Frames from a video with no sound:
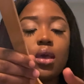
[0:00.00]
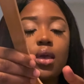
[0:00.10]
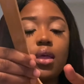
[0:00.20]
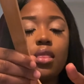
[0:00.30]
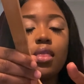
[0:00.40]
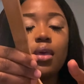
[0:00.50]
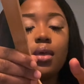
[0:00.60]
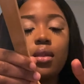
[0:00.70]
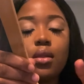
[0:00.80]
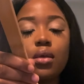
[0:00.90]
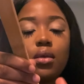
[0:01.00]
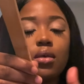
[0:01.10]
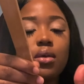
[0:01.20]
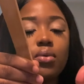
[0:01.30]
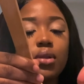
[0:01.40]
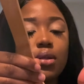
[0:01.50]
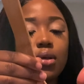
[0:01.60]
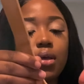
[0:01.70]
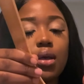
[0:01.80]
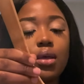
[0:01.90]
And then it will
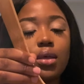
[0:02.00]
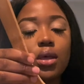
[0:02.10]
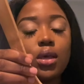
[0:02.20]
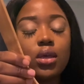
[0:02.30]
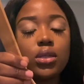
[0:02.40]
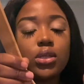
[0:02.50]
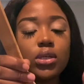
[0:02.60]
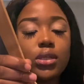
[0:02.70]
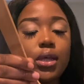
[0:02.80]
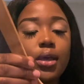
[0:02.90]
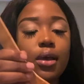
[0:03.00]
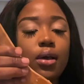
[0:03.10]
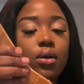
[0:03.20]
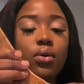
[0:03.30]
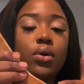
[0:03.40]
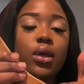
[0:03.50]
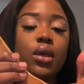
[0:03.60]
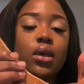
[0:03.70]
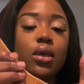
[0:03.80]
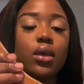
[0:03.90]
look just like how
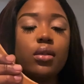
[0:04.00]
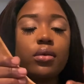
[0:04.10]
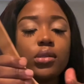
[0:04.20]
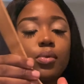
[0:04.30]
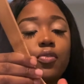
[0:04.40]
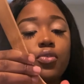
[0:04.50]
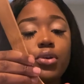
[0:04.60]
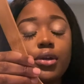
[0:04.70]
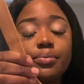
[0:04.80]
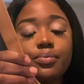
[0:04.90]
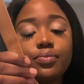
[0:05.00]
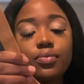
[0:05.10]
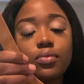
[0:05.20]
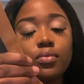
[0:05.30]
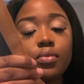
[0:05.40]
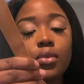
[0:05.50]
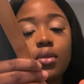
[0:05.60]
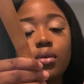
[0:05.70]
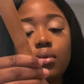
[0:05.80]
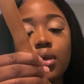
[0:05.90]
it looked before.
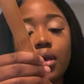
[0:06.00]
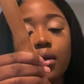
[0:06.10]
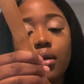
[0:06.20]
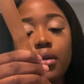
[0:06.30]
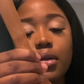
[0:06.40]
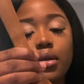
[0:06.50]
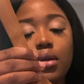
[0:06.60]
It'll get harder.